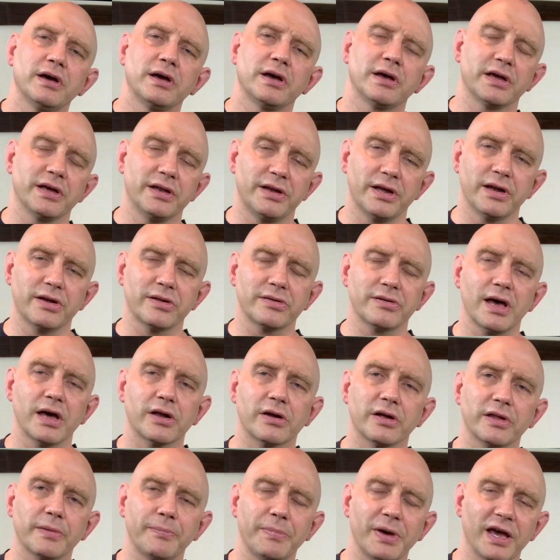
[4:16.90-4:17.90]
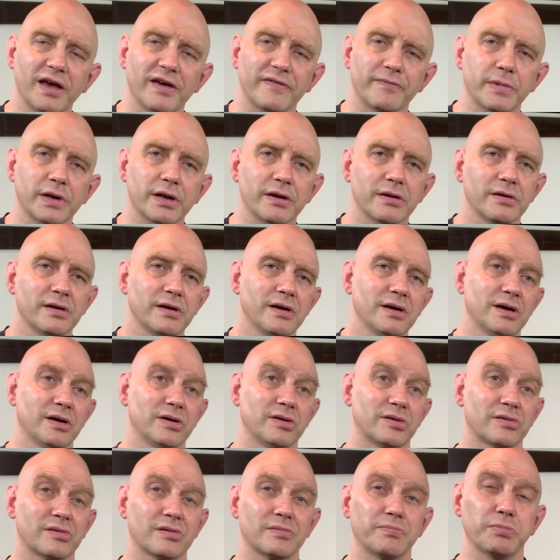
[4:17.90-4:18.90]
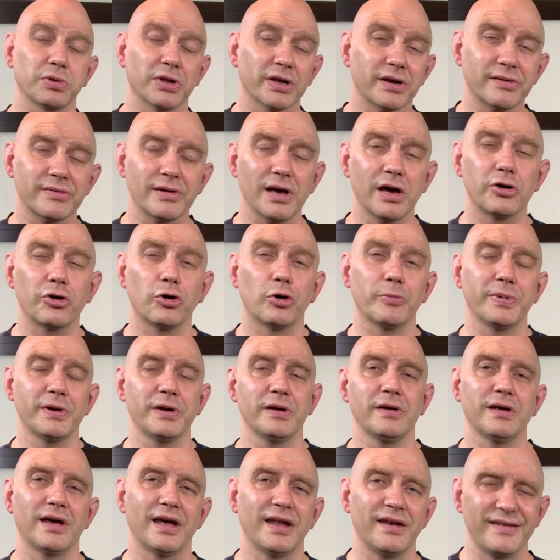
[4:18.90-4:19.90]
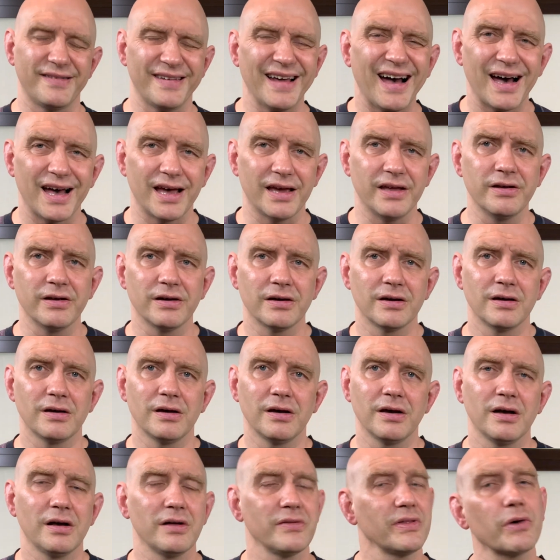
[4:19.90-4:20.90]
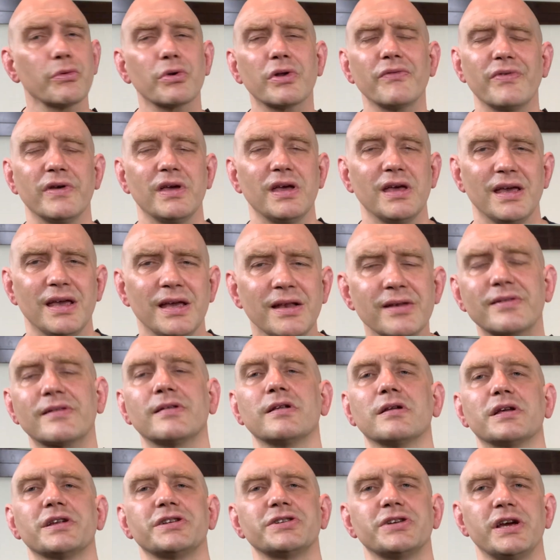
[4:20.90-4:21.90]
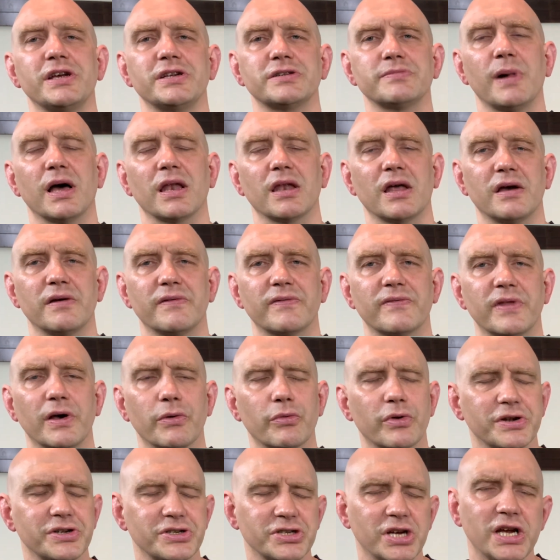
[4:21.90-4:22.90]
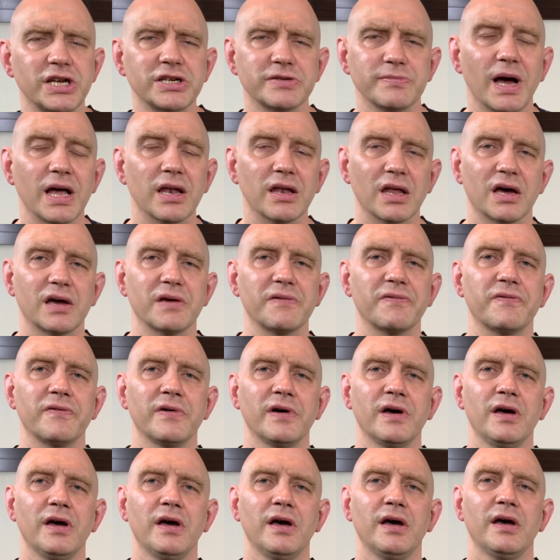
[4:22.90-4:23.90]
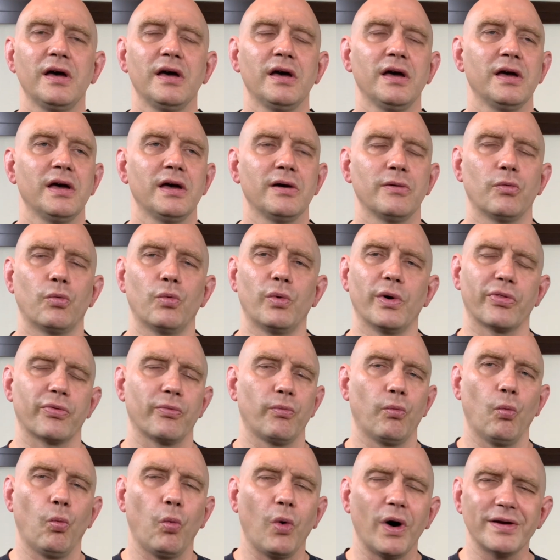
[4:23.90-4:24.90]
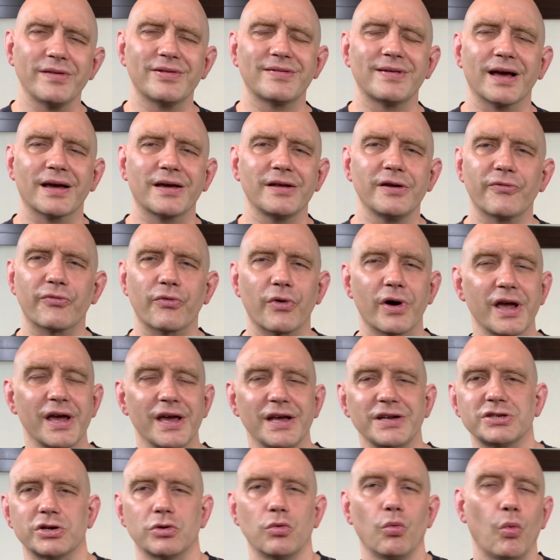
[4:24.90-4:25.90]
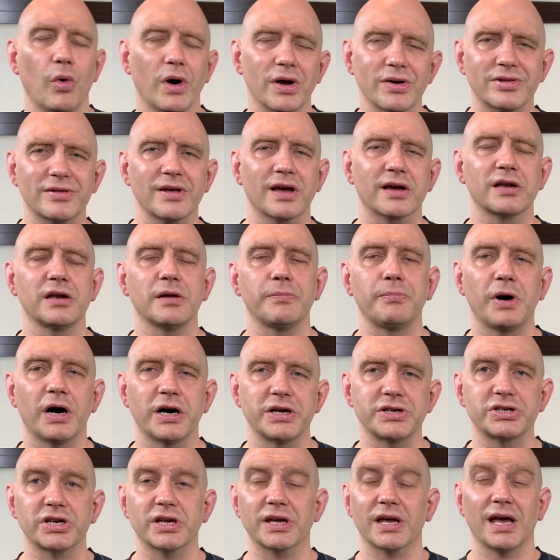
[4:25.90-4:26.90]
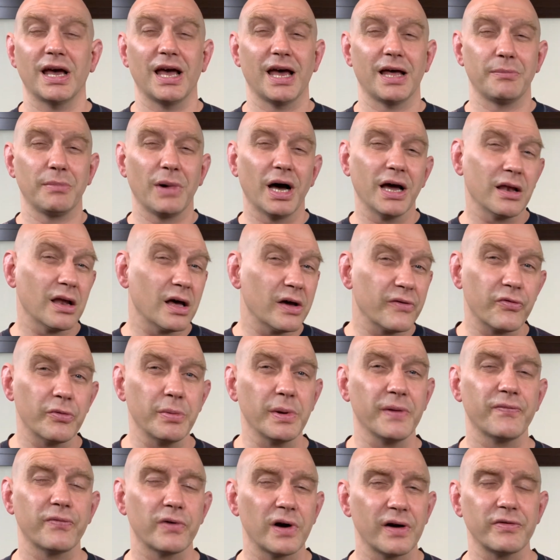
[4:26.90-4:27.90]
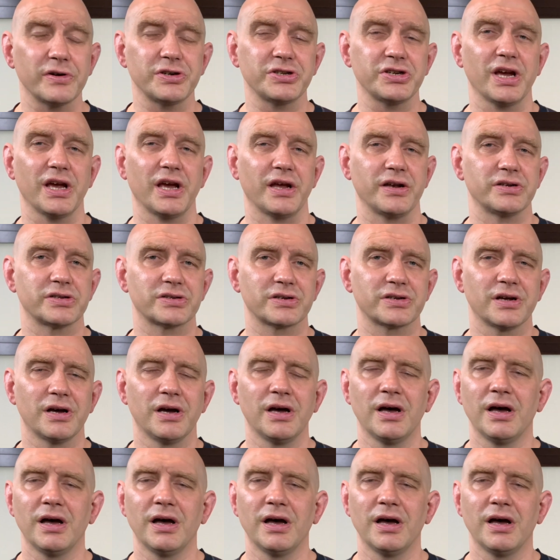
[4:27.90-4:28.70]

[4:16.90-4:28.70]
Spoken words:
he'd hit his head on the pavement and split his head open and died, that would have instantly changed my life. That would have changed my life with 1 second of rage and 1 second of punching, and my life would be forever changed.